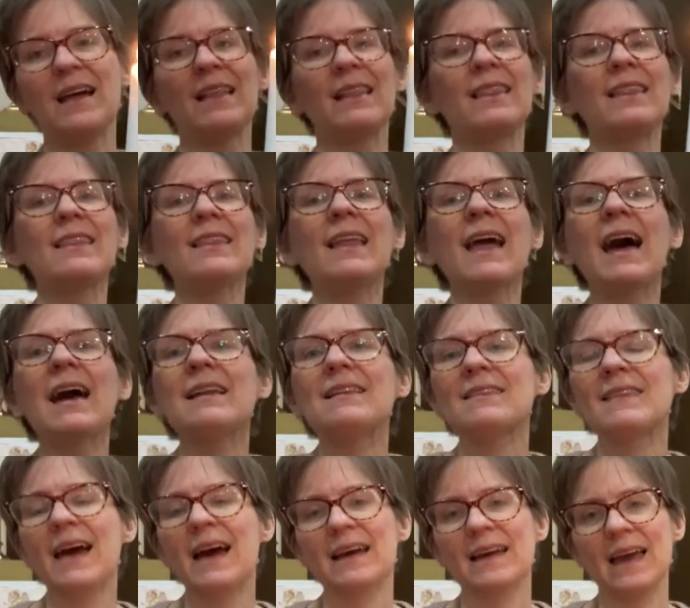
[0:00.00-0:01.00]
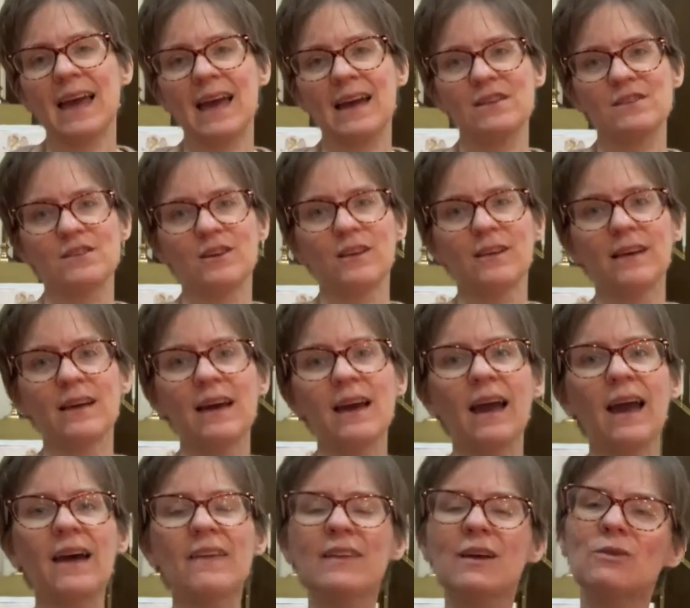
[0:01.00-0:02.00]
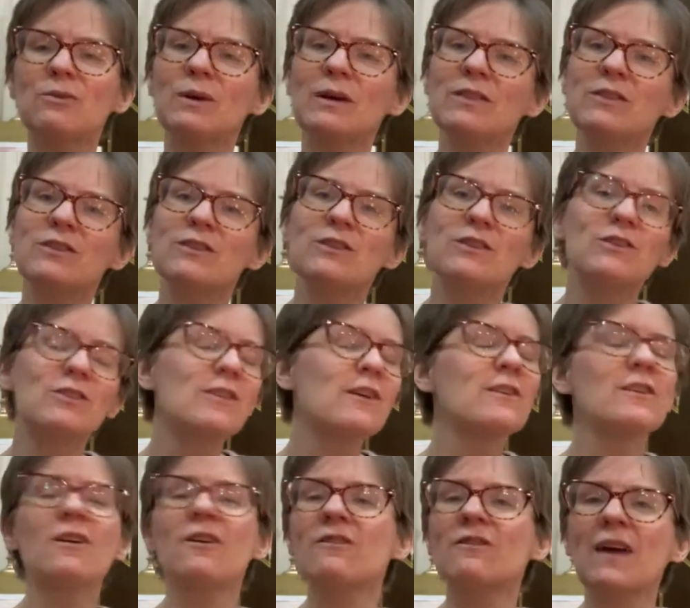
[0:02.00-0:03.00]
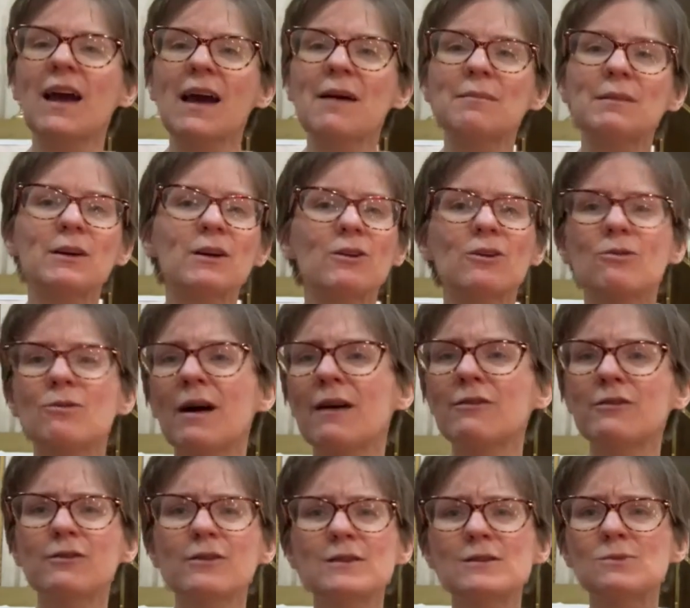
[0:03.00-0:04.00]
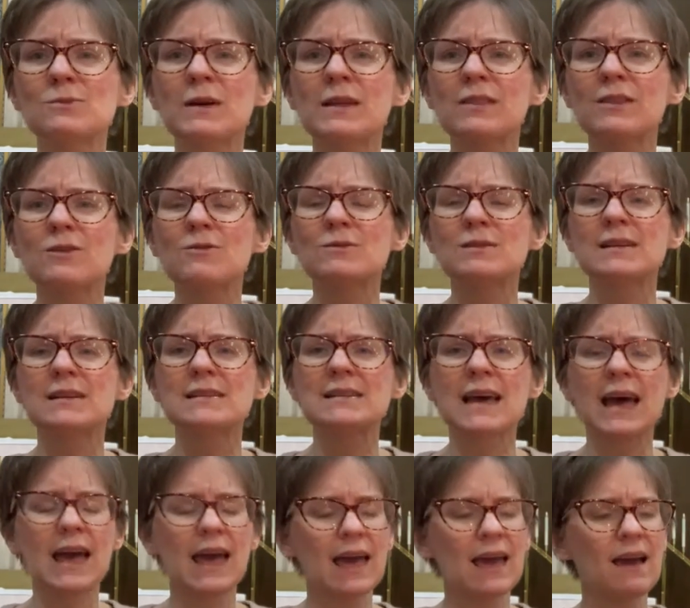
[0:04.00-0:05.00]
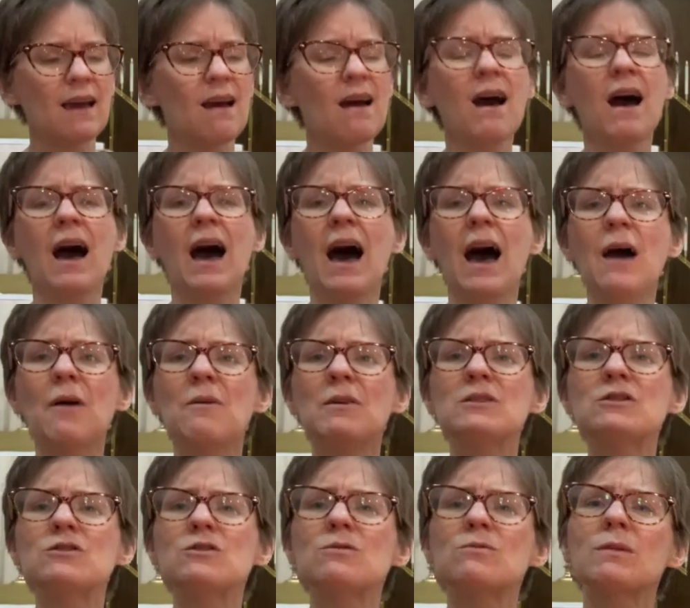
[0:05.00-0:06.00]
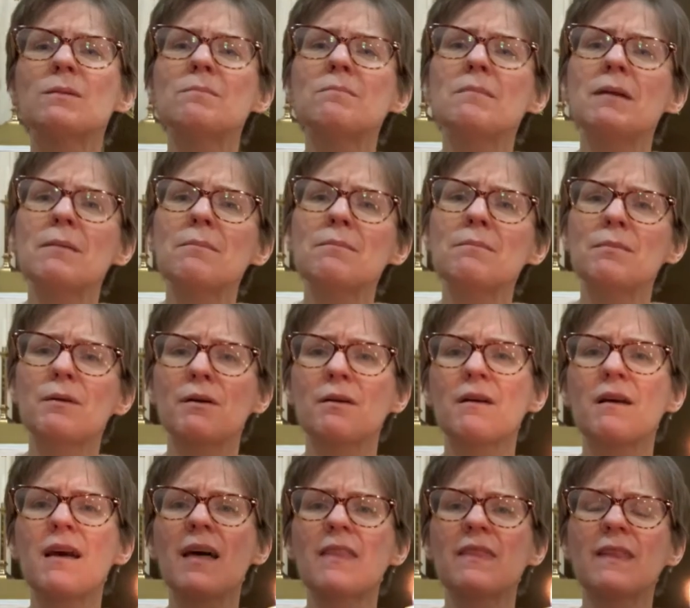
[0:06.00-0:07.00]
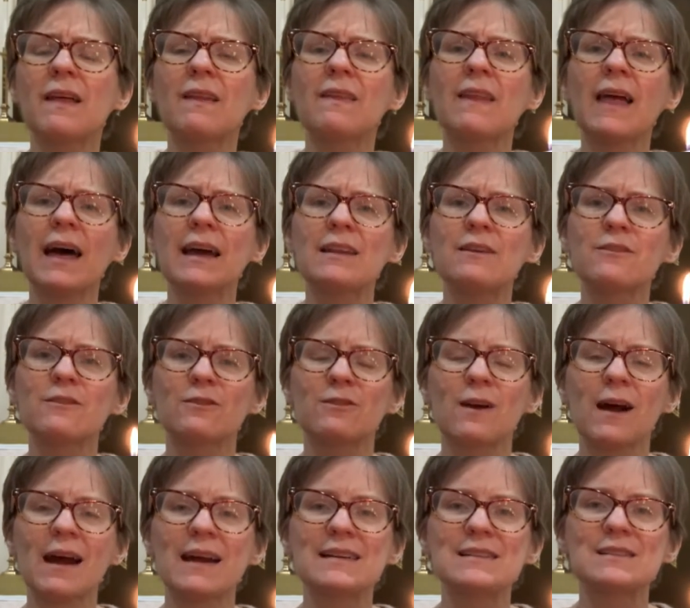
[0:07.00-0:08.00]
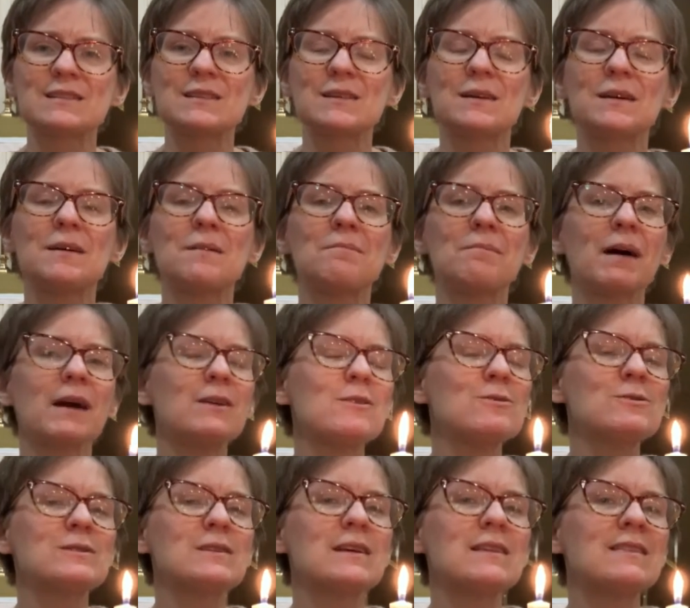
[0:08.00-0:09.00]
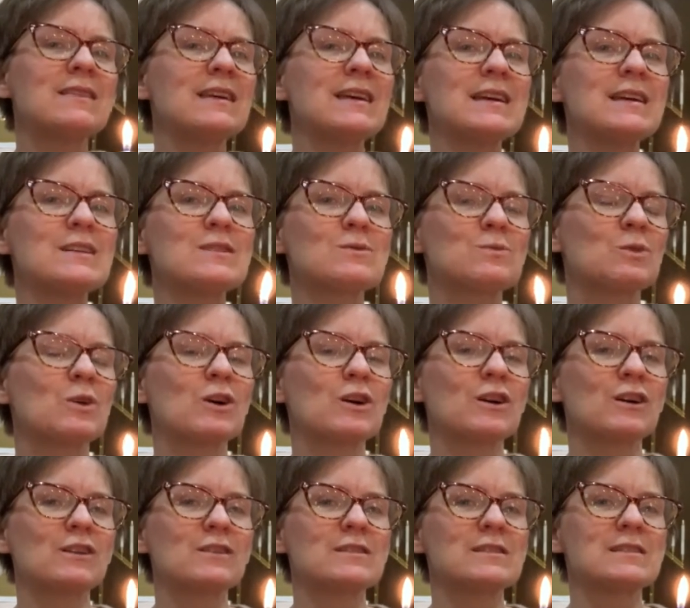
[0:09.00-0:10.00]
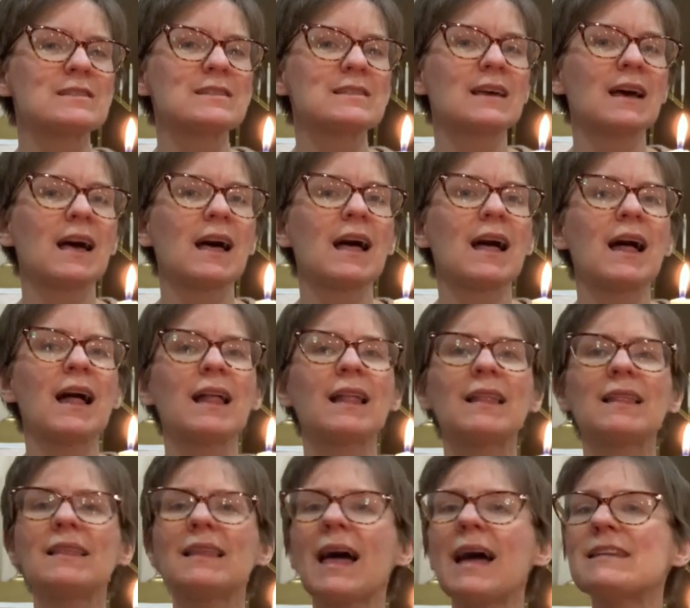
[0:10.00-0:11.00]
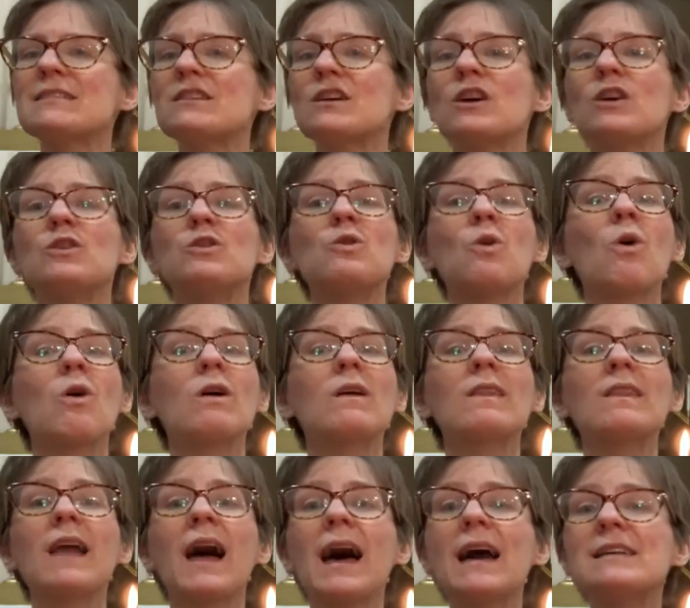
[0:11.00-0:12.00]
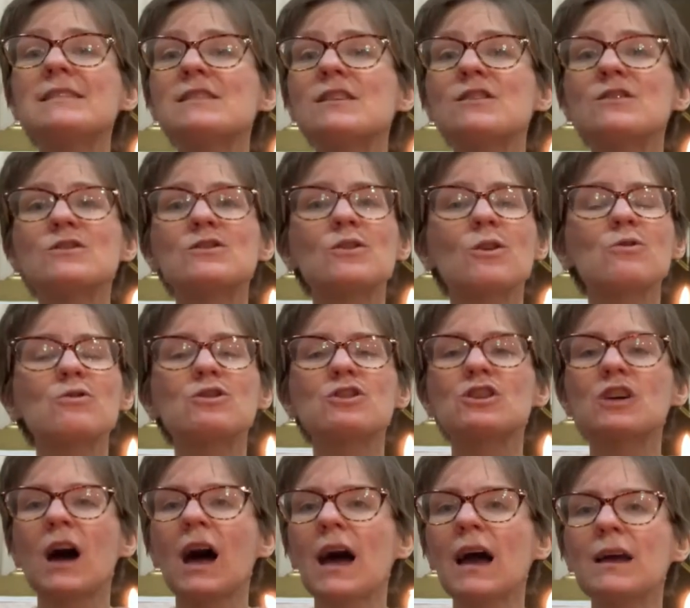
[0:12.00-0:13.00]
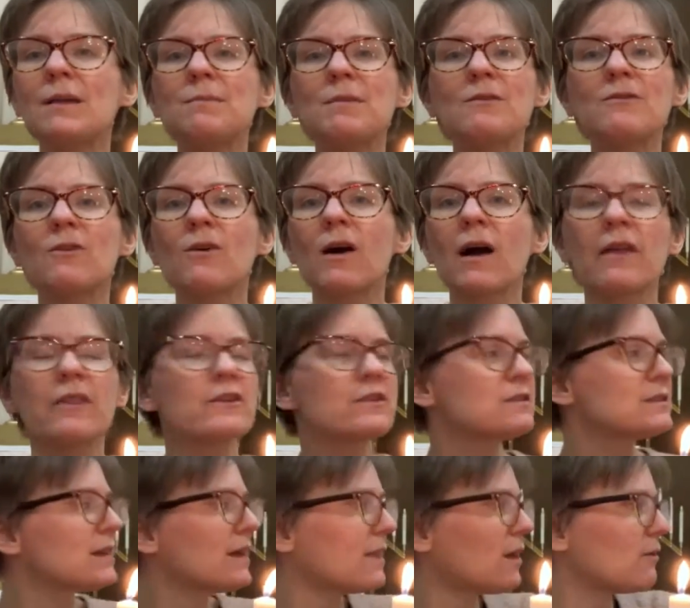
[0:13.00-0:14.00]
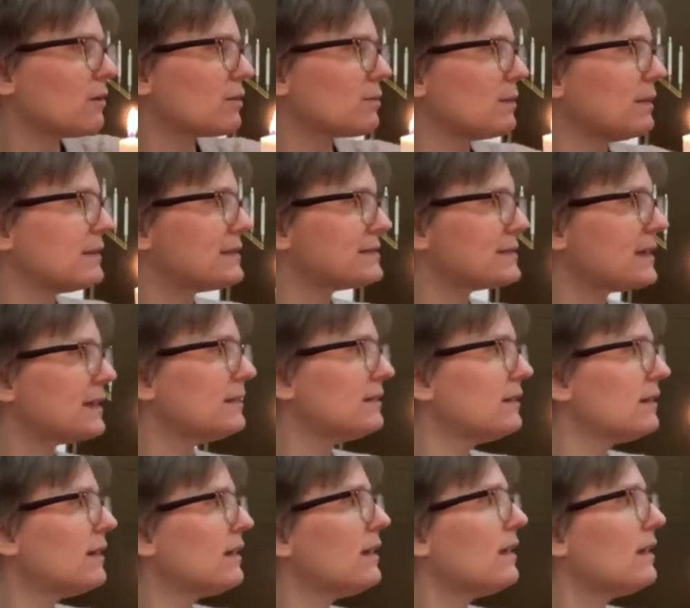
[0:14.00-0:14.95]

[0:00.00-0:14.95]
Light that candle. And then with your family or whoever is with you today, I want you to remember the light of Christ by using these words Let your light so shine before others. Say that with me, Sid.